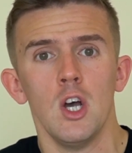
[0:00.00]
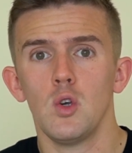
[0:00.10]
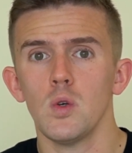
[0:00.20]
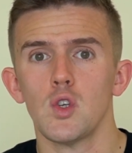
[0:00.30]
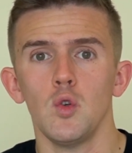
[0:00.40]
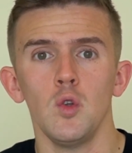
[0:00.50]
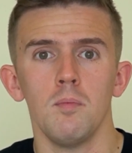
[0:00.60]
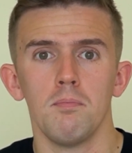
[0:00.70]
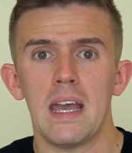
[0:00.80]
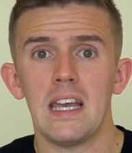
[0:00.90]
your school
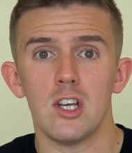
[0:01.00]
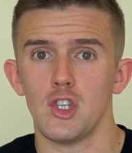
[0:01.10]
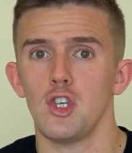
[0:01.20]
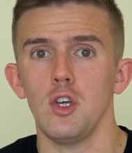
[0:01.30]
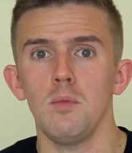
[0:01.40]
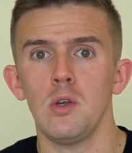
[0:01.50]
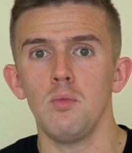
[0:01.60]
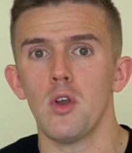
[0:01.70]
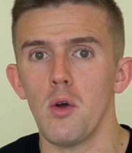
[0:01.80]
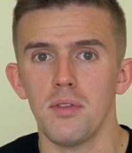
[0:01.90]
may assume you
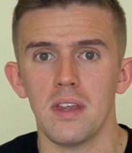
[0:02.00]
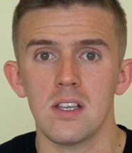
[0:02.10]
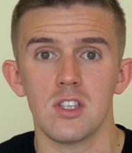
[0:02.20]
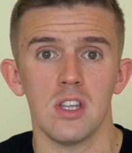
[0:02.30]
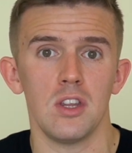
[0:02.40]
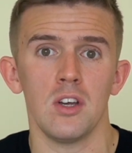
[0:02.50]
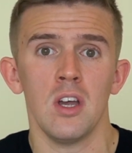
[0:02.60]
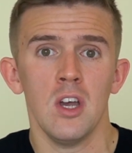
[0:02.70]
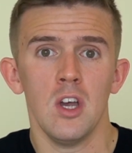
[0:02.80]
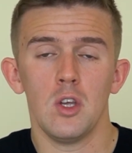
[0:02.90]
know things
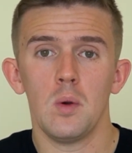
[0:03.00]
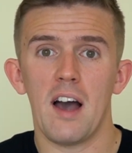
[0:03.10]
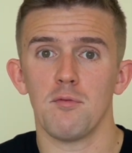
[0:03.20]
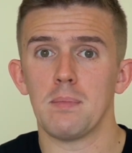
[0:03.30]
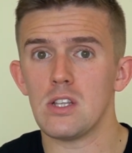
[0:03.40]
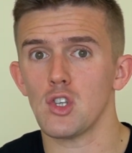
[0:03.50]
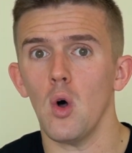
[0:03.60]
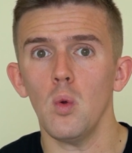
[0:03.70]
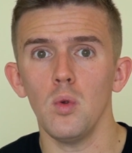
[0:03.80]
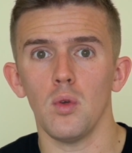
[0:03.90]
that you haven't been
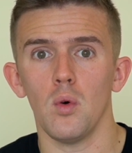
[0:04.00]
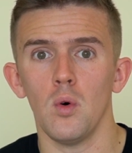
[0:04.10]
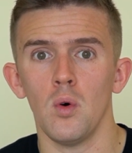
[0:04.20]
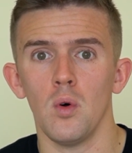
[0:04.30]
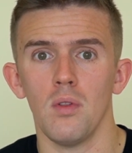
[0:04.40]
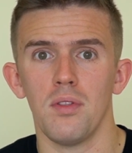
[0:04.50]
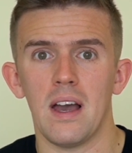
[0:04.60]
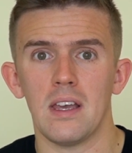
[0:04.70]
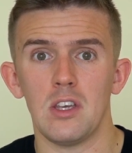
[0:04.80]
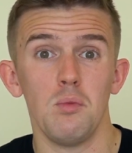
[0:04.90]
told or
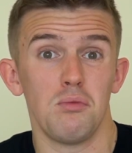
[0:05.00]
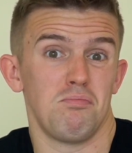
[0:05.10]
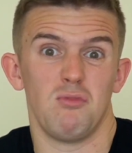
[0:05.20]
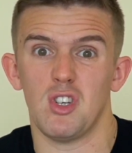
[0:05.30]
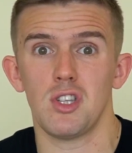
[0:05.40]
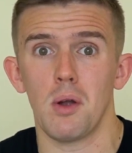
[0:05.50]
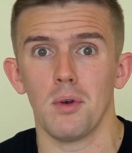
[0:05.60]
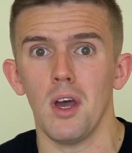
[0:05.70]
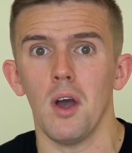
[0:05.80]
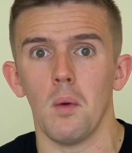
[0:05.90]
that you just
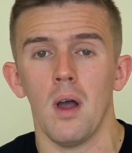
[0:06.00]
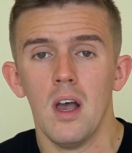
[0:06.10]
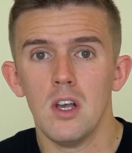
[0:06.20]
don't know.